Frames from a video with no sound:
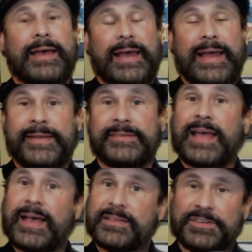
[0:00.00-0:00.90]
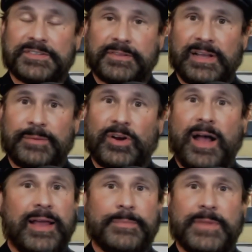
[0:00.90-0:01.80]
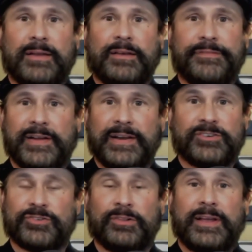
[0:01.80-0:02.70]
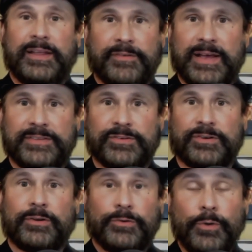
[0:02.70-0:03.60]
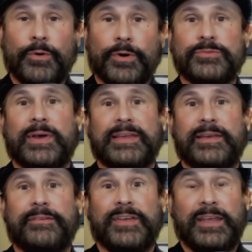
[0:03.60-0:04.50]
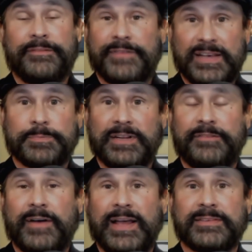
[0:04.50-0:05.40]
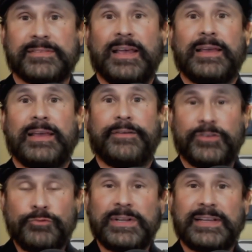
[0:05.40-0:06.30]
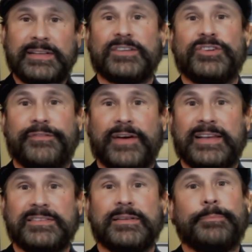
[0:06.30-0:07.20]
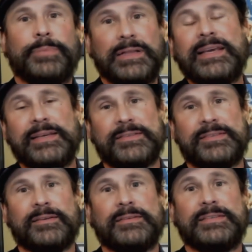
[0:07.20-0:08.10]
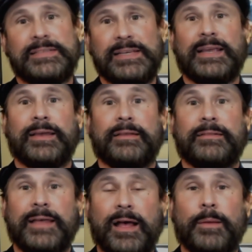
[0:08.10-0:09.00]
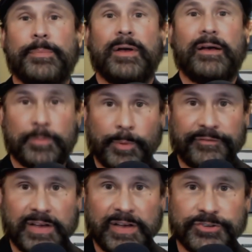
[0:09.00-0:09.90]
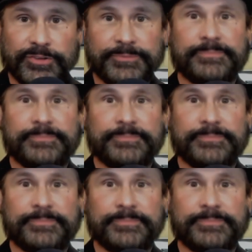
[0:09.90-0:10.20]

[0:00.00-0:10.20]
And as a disclaimer, I am not a financial advisor, nor do I give investment advice. If you need such advice, please seek the help of a professional.